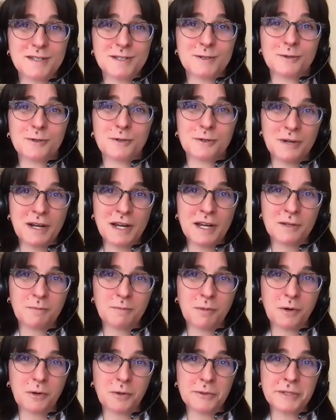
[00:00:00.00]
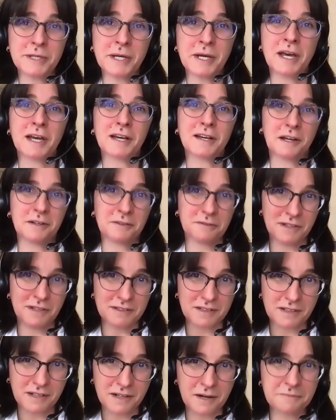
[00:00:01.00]
to create both kind of
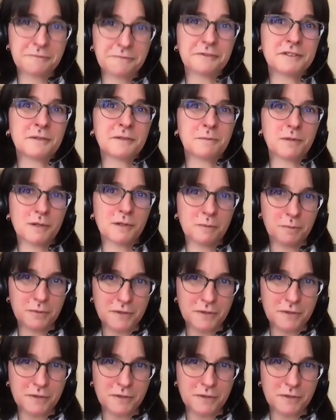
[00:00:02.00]
that comfortable,